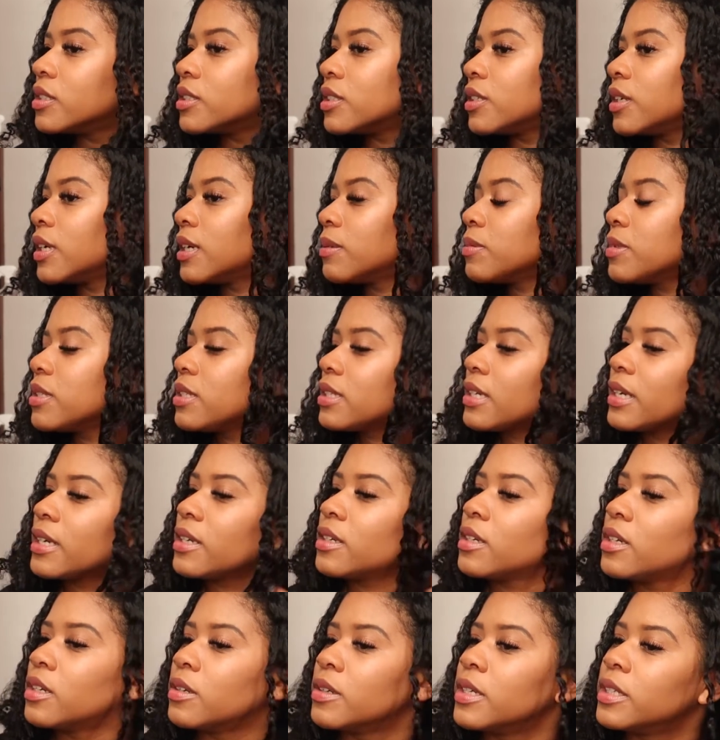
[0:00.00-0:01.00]
So now I'm just
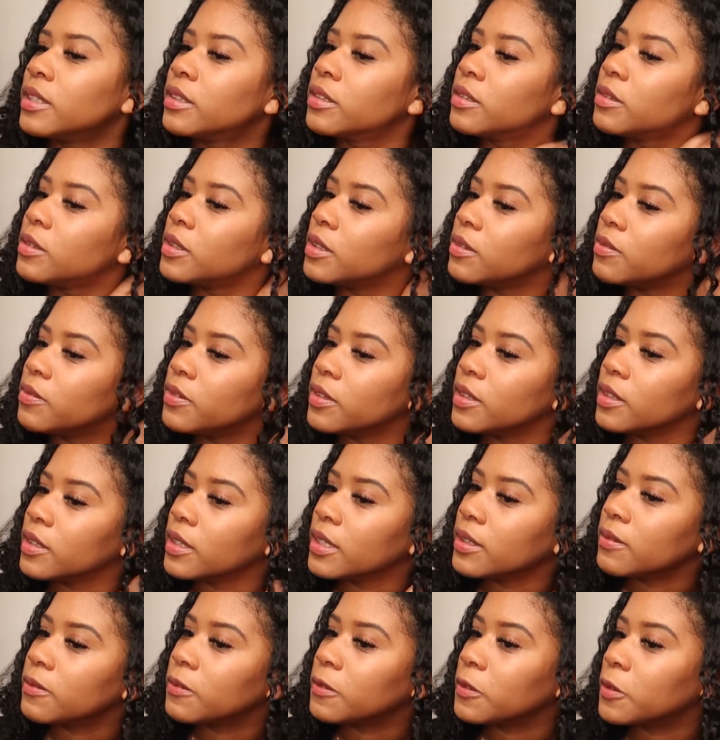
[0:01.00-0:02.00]
kind of going through and
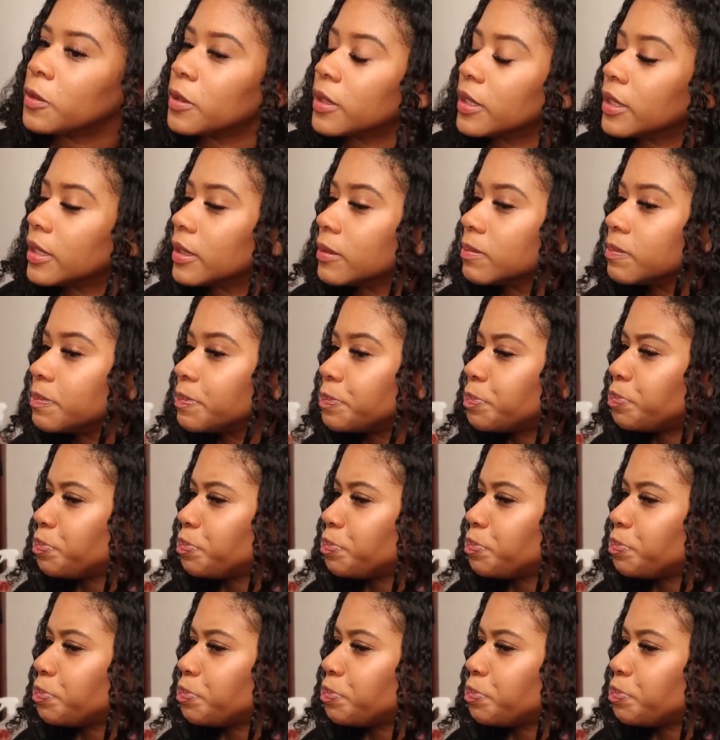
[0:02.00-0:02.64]
feeling for